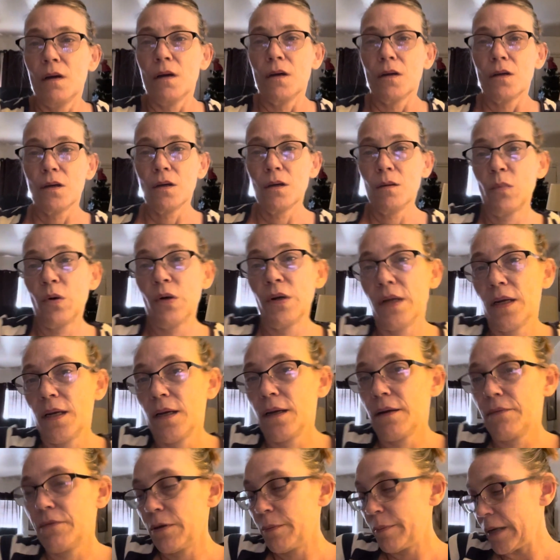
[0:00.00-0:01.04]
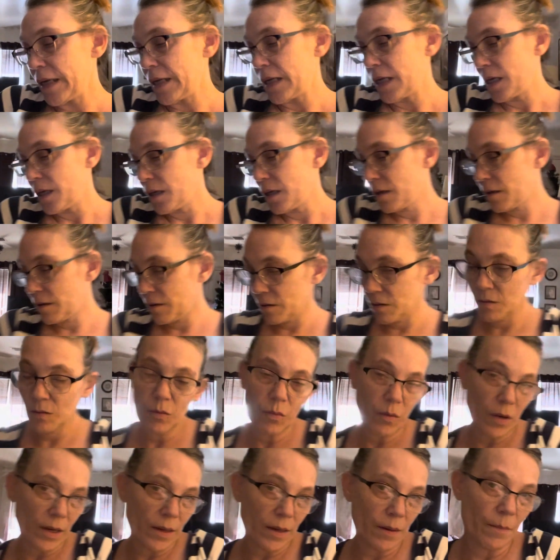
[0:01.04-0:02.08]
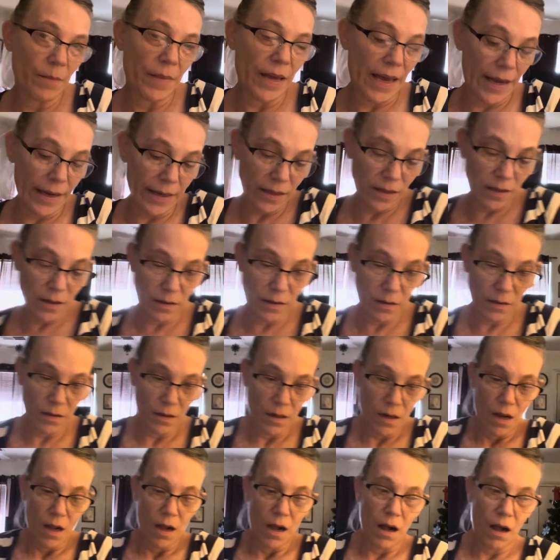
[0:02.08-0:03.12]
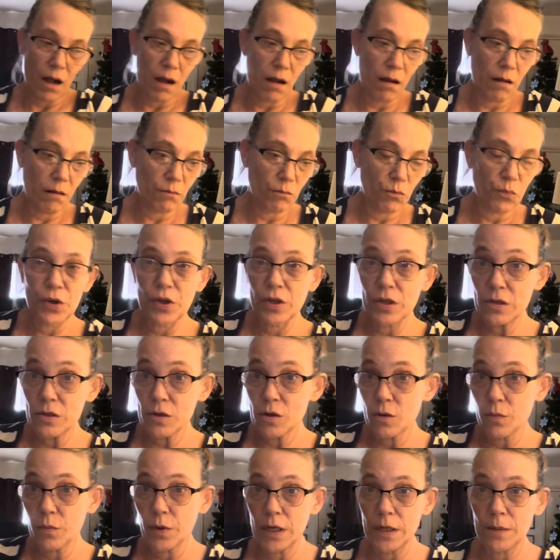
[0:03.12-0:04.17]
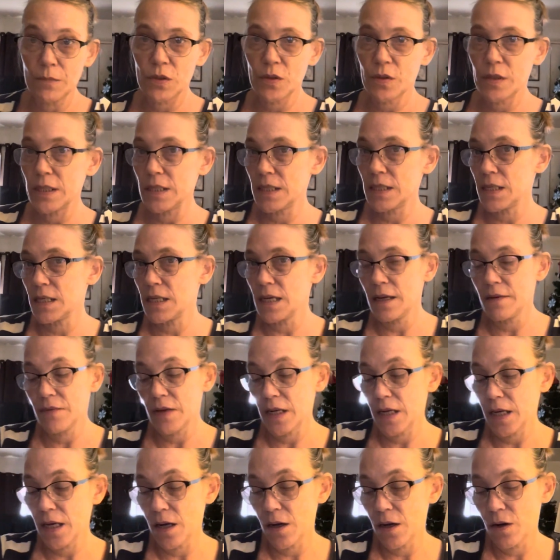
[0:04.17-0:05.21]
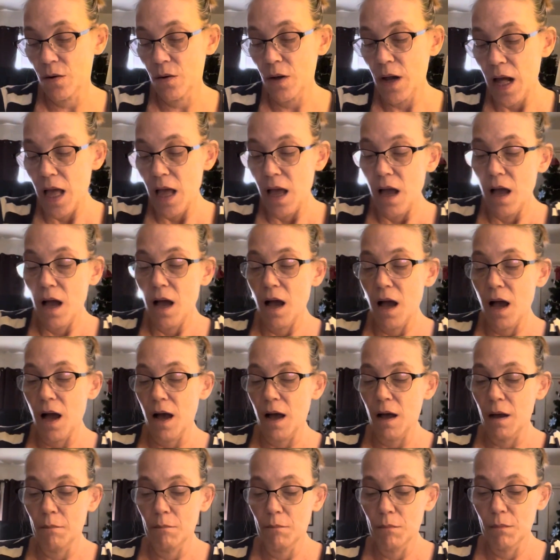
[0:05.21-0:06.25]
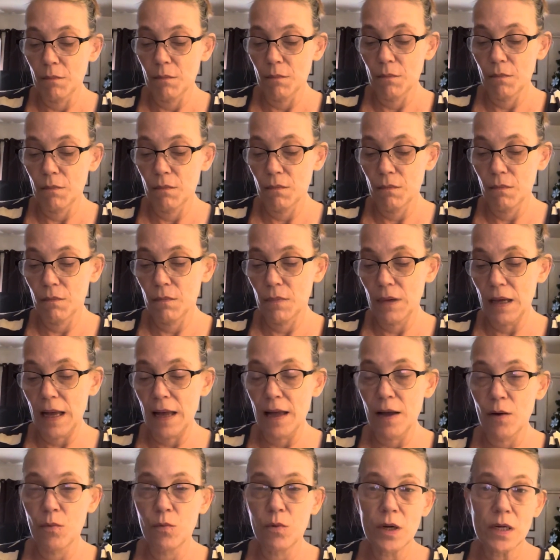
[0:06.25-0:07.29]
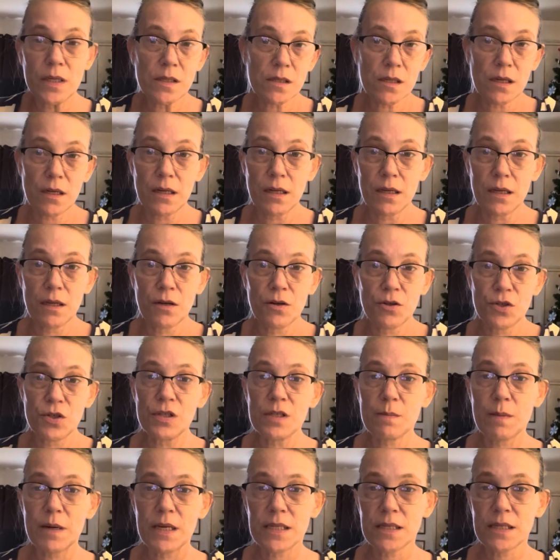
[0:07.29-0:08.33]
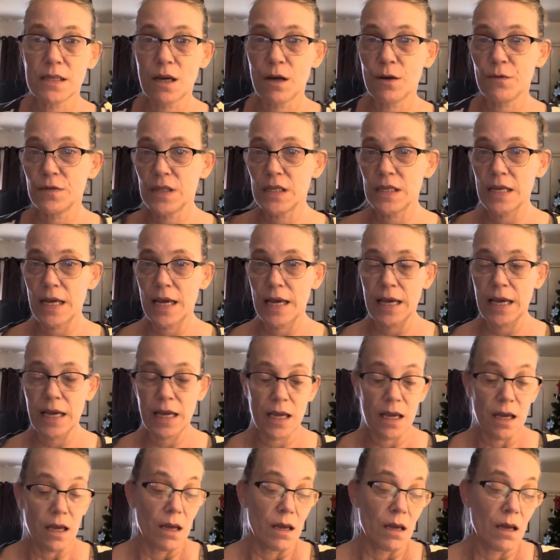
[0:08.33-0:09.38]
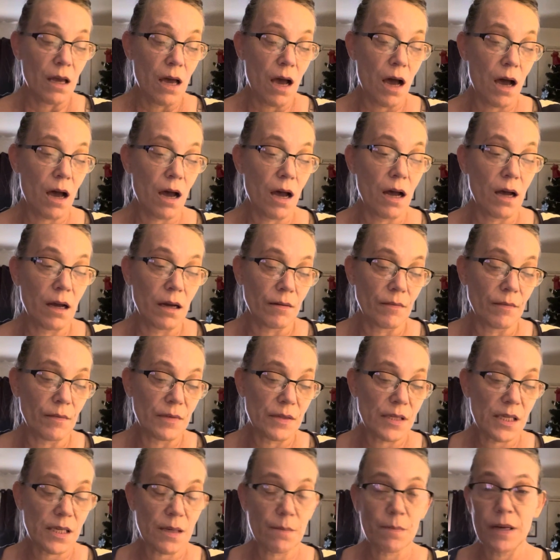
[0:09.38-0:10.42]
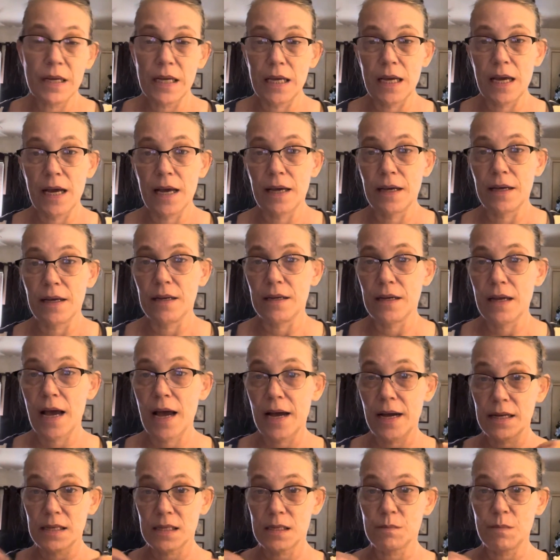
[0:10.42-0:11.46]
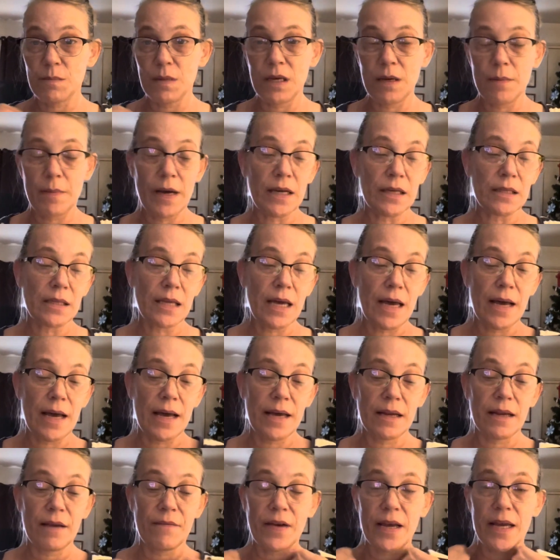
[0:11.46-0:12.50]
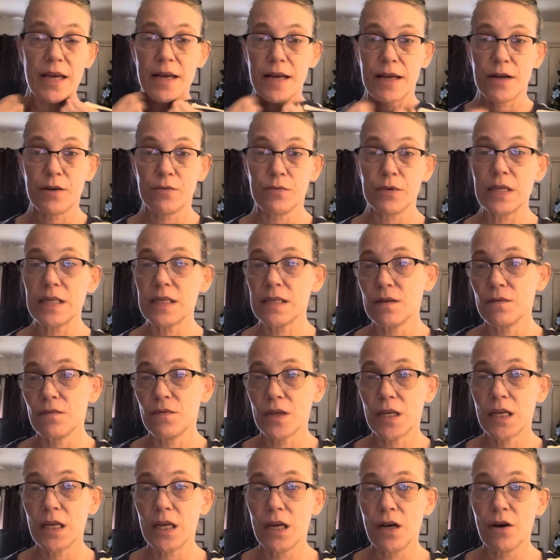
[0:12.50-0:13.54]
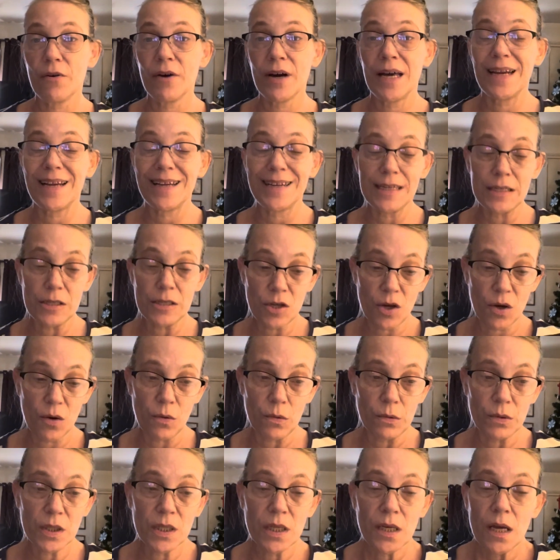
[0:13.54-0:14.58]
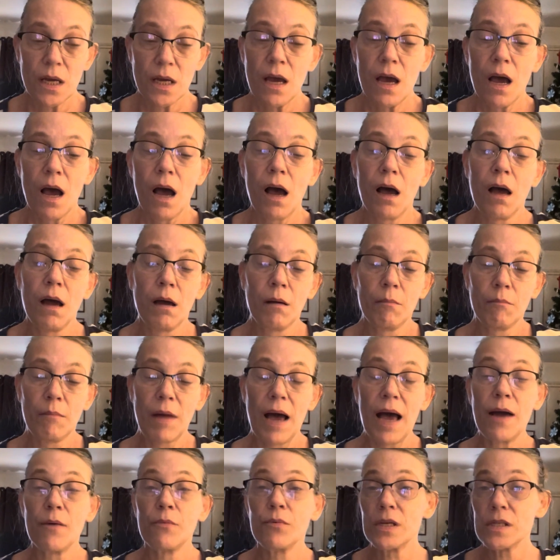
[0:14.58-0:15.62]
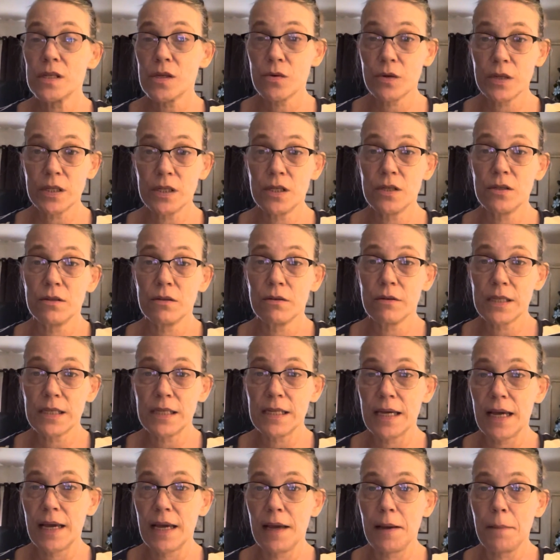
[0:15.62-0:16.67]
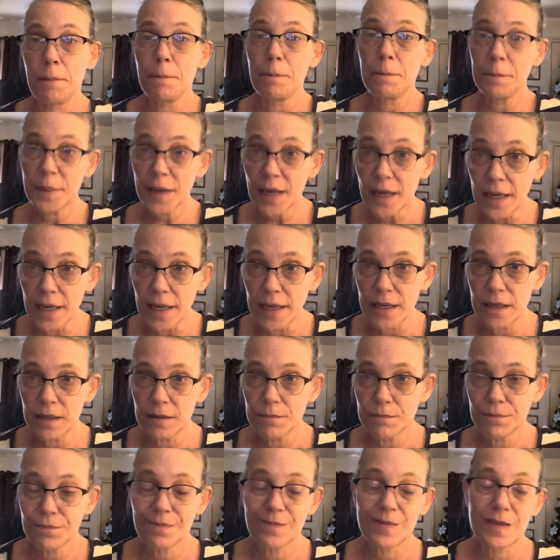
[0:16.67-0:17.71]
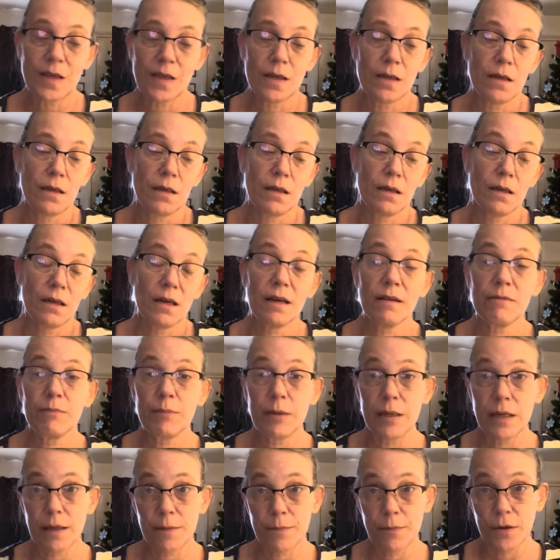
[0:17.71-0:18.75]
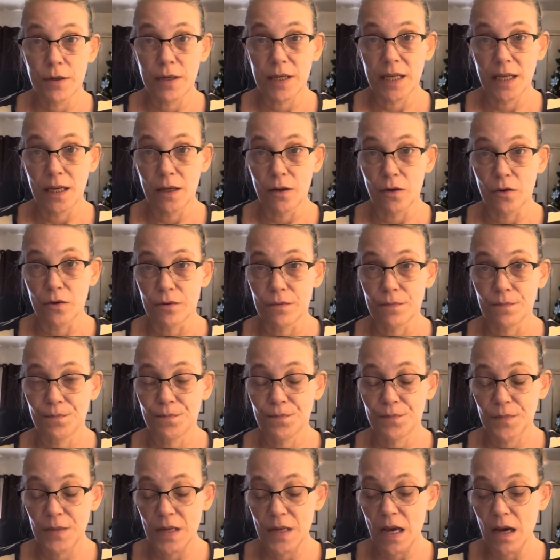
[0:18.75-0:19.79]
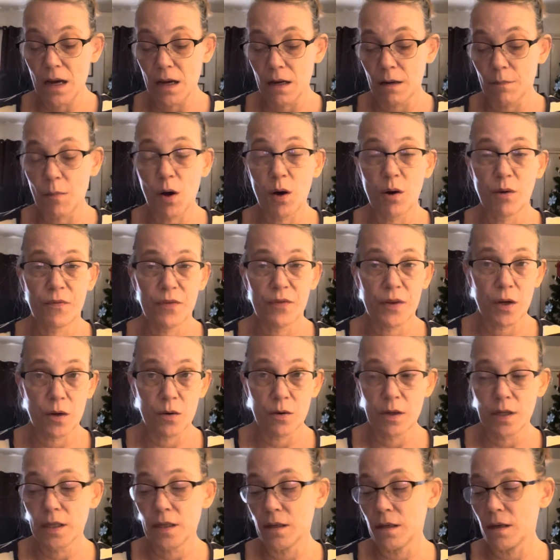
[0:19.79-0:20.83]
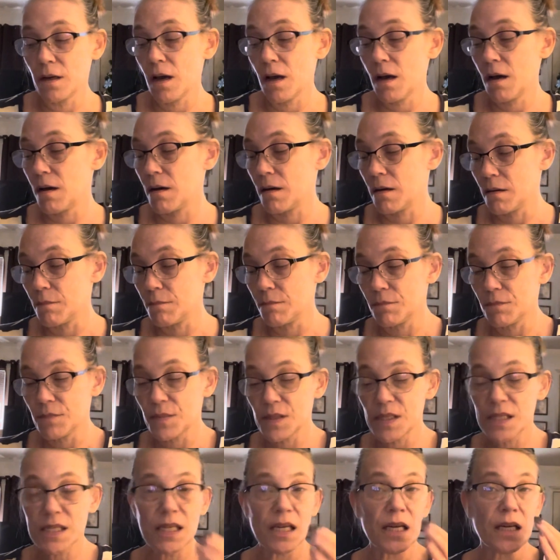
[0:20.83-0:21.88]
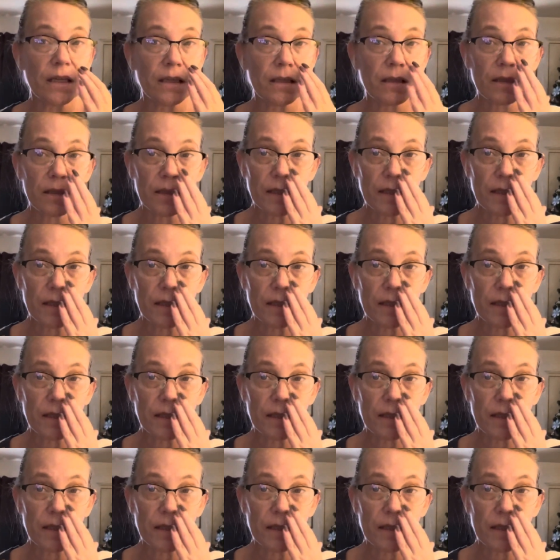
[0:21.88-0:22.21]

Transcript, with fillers: Good morning, everybody. Welcome back. Um, we're going to do a what I'm doing today video. Um, I was going to introduce myself today. Uh, somebody had asked me about that if I had a recent video, and I don't. Um, I was going to do it today, but I've been up all night long, off and on, um, sick.